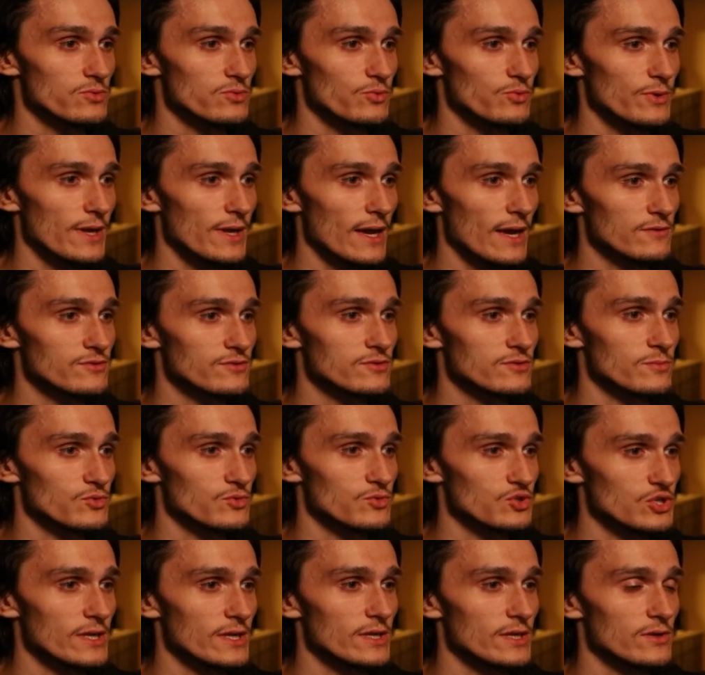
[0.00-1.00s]
We have some
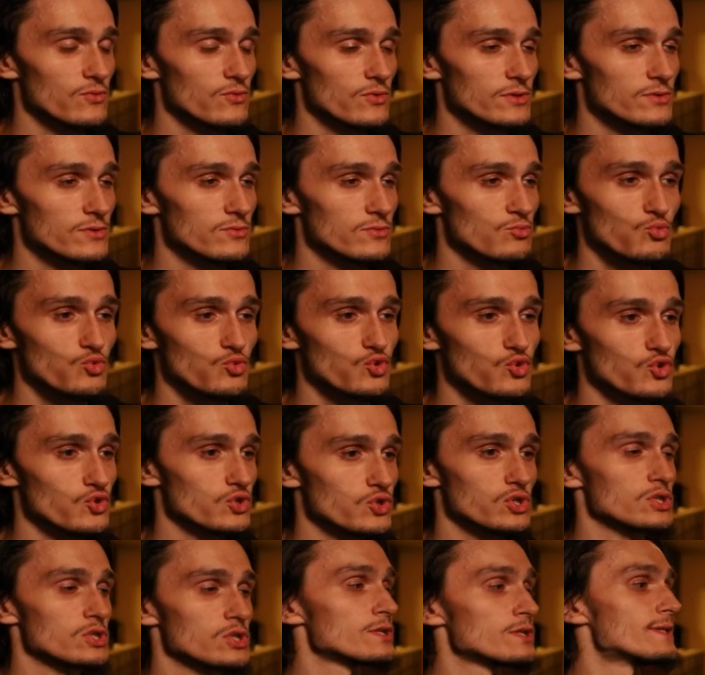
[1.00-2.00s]
genuine, just
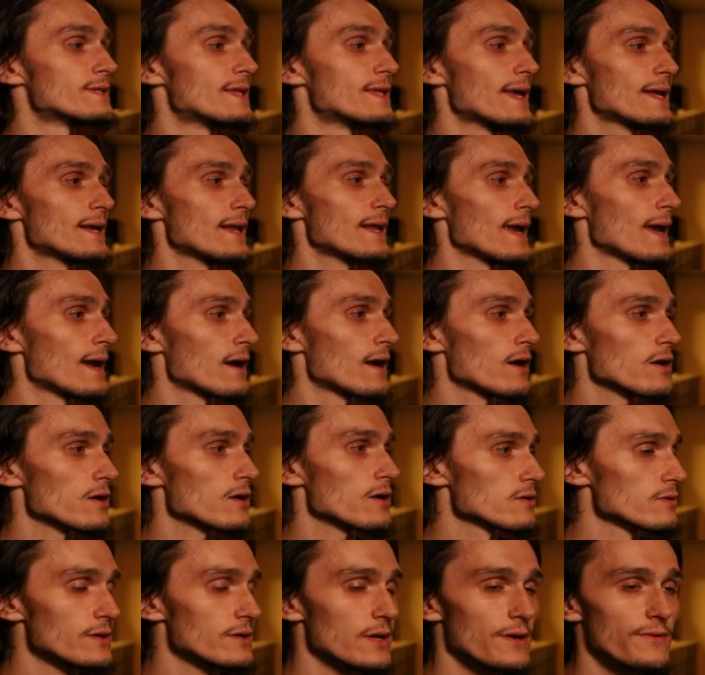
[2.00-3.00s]
dead air.
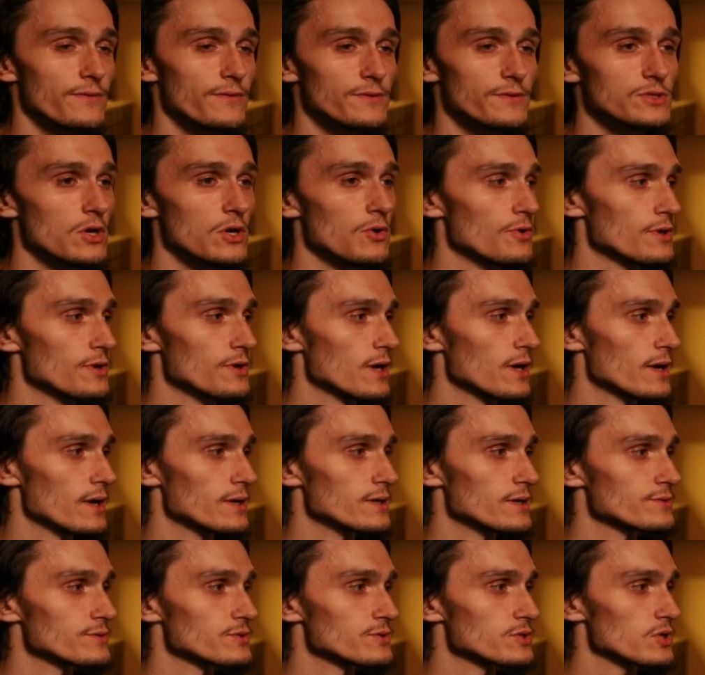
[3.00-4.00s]
Nothing's going
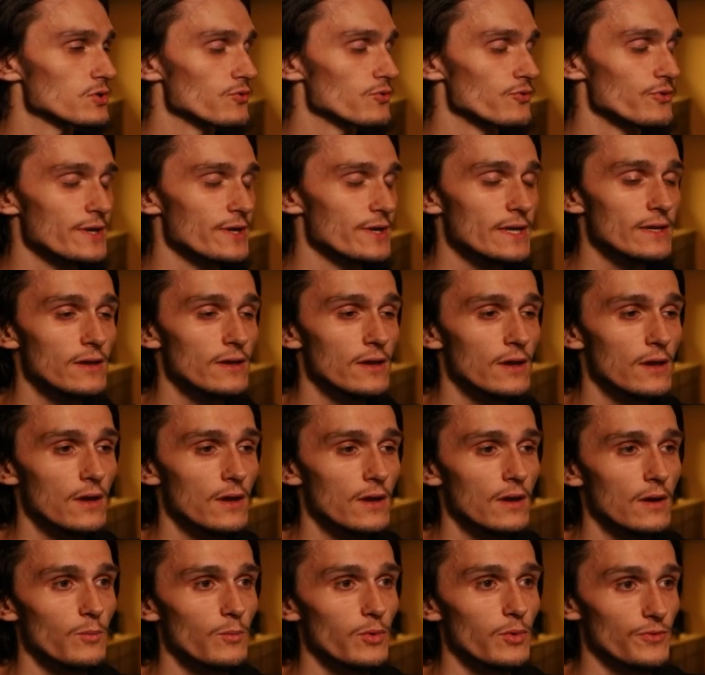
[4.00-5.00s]
on the screen,
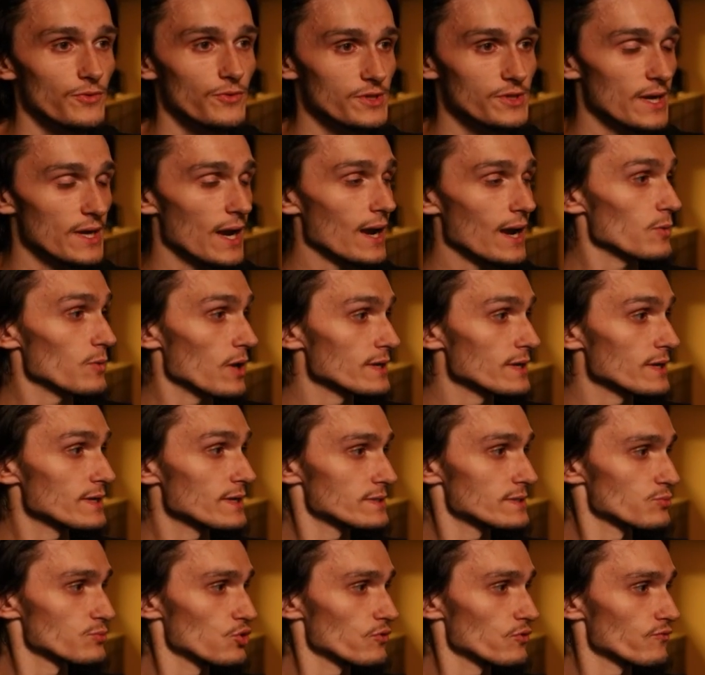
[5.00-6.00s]
but the timeline
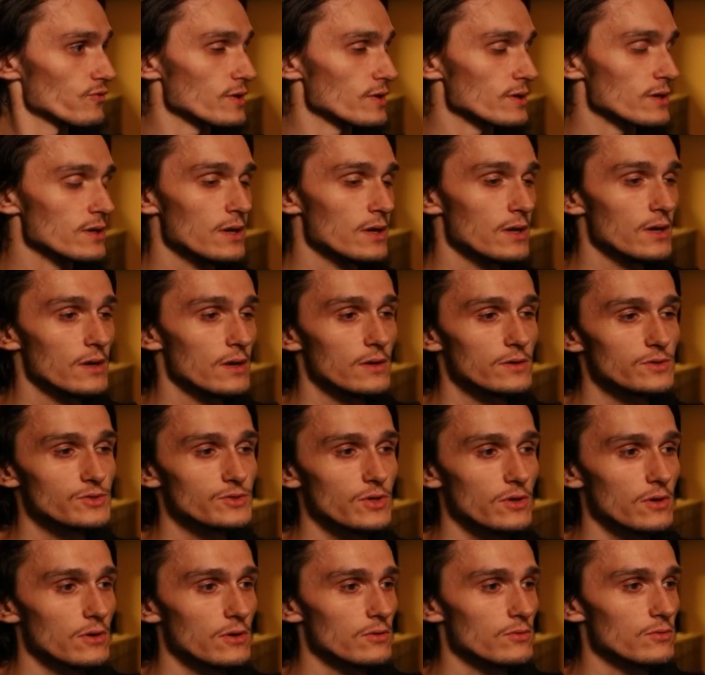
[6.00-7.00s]
is moving.
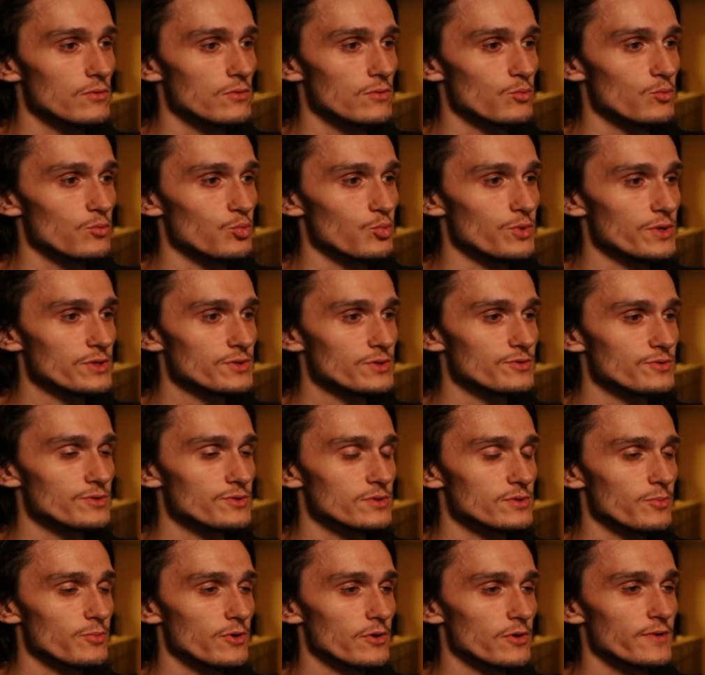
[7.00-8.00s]
So this was a
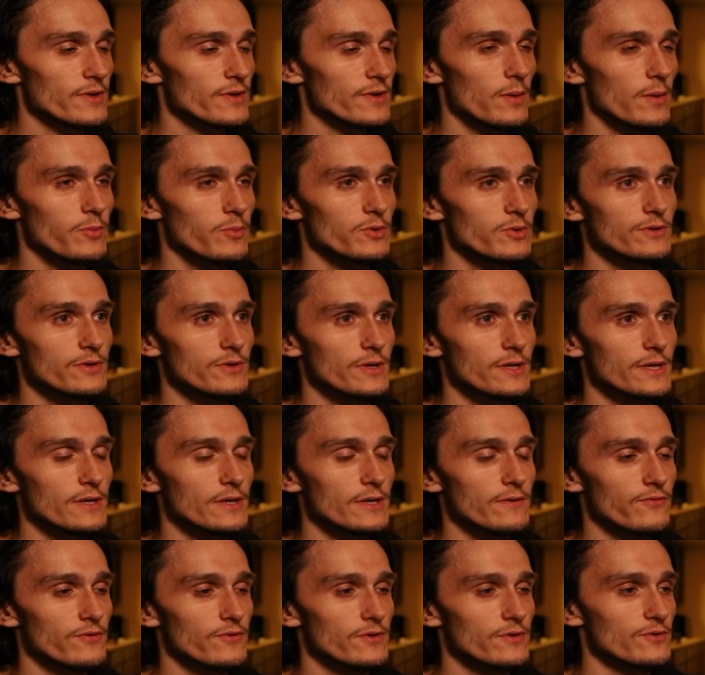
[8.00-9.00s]
perfect opportunity
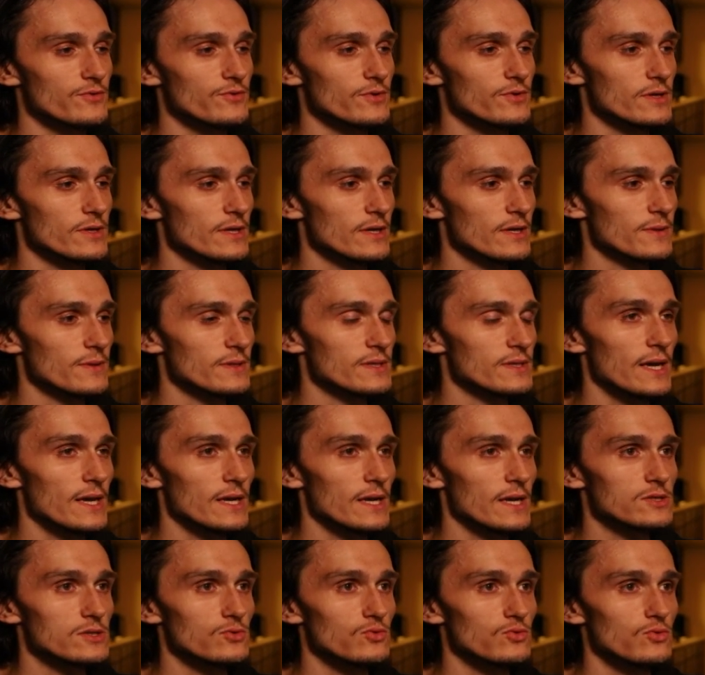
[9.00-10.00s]
for you to hit the
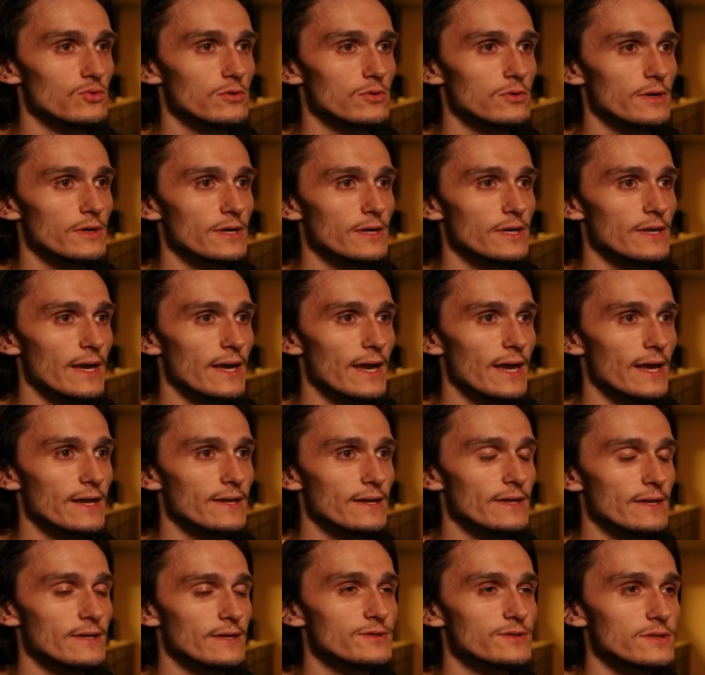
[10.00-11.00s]
text tool and add
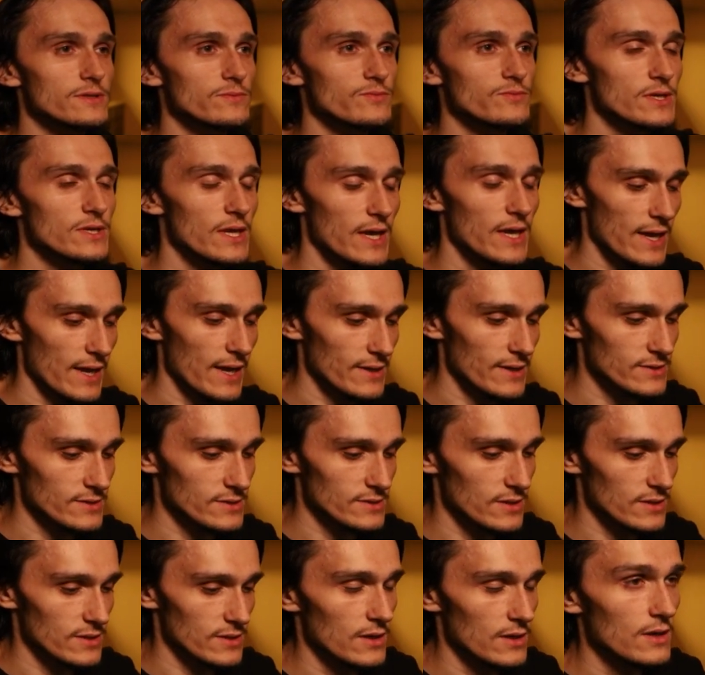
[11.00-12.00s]
in some text.